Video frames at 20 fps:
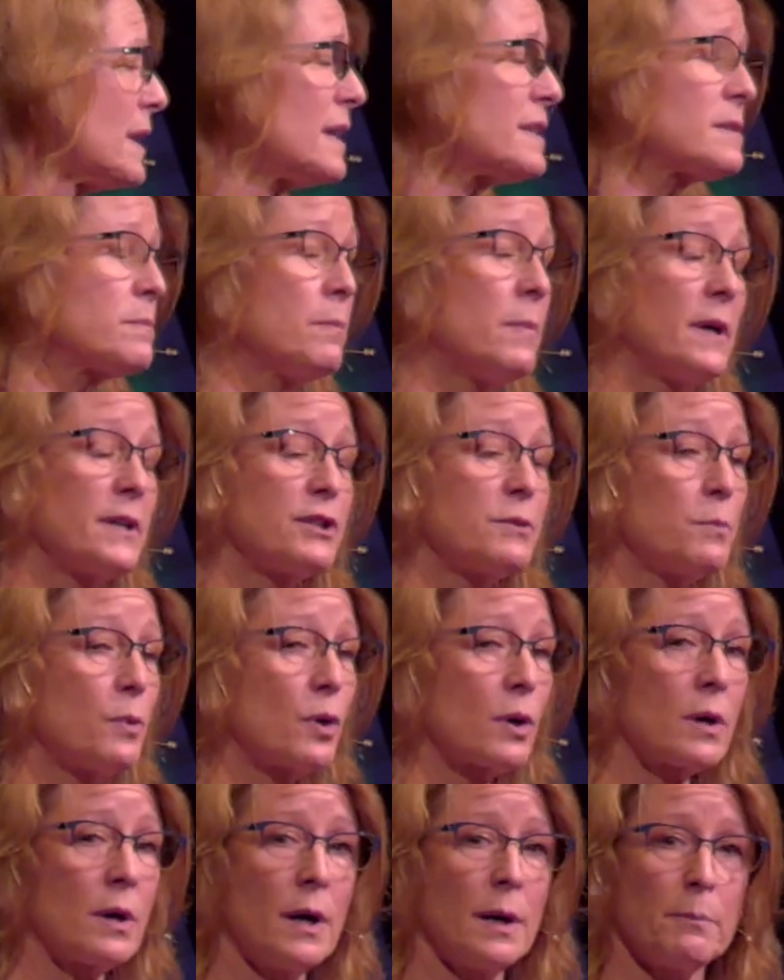That's much
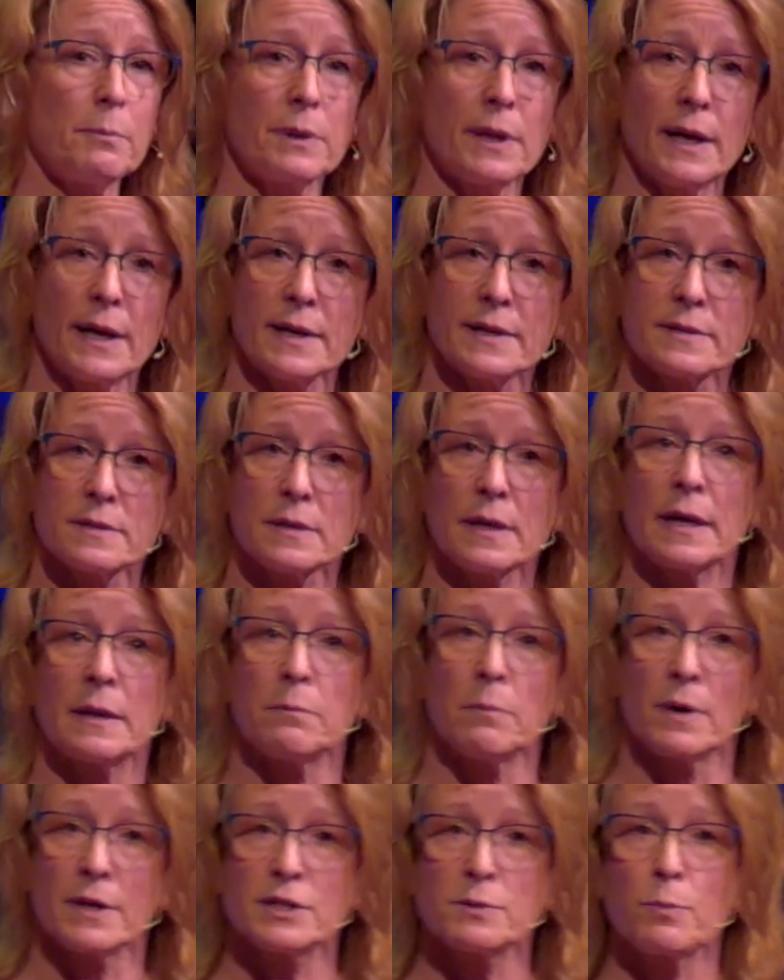more complex
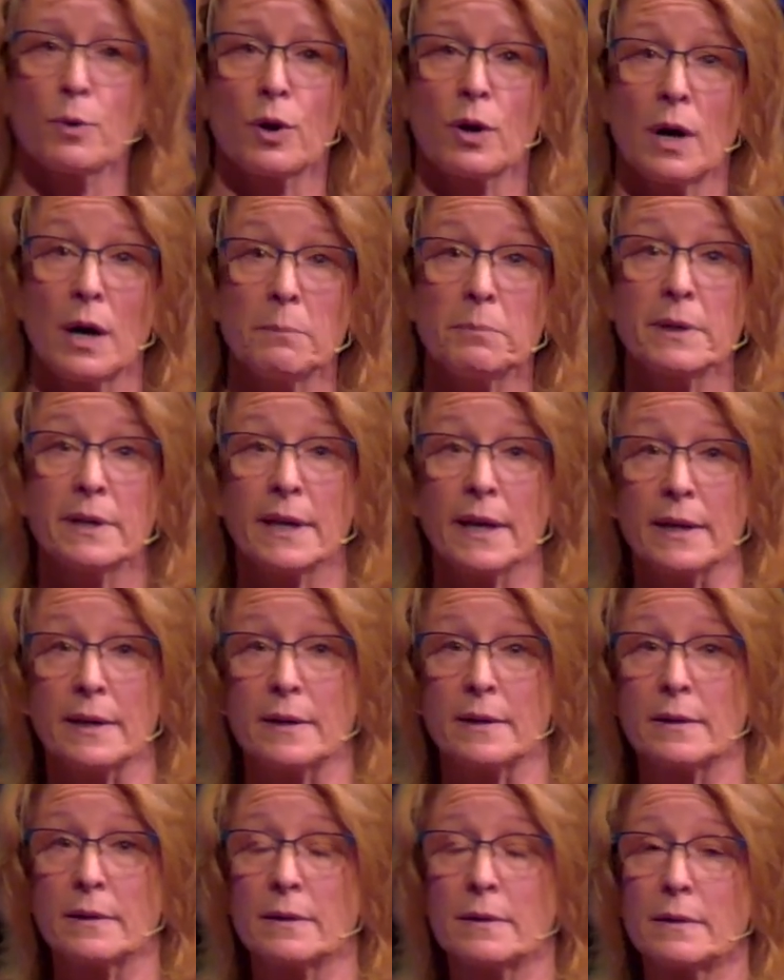and much more
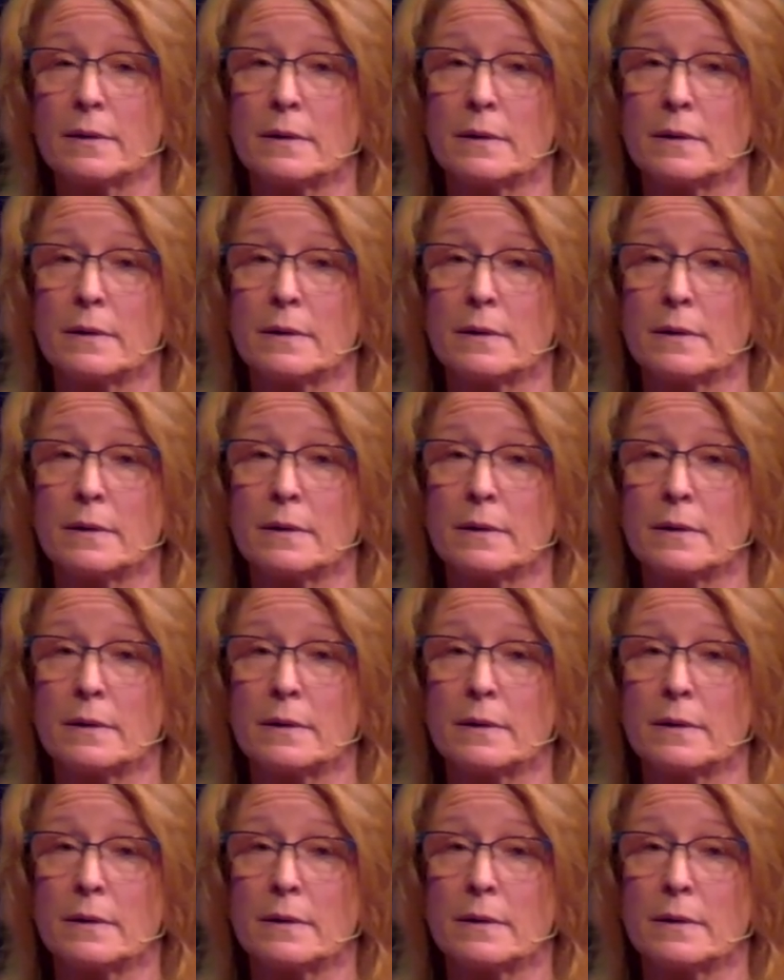complicated.